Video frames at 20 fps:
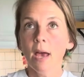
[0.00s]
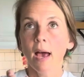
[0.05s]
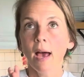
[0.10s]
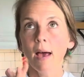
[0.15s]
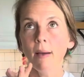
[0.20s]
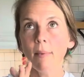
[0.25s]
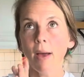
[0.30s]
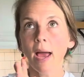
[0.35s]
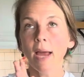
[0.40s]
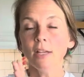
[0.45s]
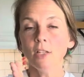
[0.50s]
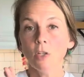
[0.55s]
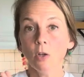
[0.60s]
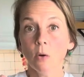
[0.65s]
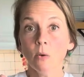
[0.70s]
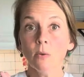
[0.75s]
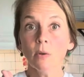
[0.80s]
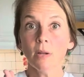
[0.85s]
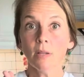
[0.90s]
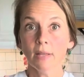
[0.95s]
I
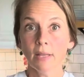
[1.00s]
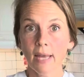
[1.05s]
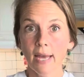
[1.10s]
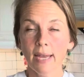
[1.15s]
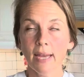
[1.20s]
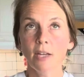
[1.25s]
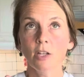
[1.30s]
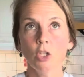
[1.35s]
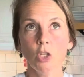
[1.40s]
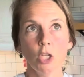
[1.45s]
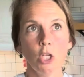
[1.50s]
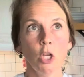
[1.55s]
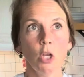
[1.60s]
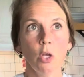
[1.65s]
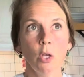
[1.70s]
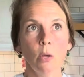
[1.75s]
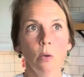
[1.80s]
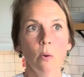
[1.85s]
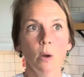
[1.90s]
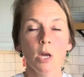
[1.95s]
don't like
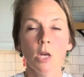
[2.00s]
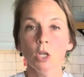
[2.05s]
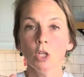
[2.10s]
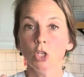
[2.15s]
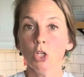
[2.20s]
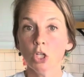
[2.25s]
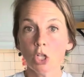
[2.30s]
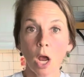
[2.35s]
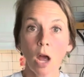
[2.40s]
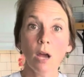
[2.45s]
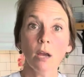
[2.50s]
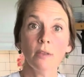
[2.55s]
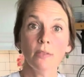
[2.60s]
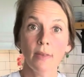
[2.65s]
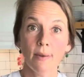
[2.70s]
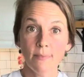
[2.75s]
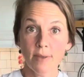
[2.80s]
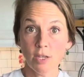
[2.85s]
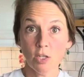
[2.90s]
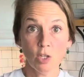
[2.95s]
to shock
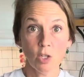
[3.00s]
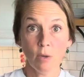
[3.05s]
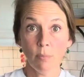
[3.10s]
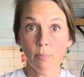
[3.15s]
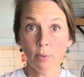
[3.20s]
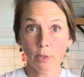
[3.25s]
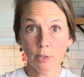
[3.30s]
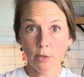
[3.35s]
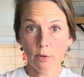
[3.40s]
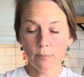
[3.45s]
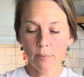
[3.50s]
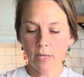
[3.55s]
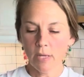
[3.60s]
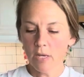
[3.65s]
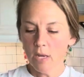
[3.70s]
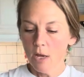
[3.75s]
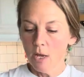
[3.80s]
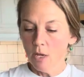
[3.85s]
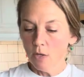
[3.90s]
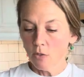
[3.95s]
them into blooming.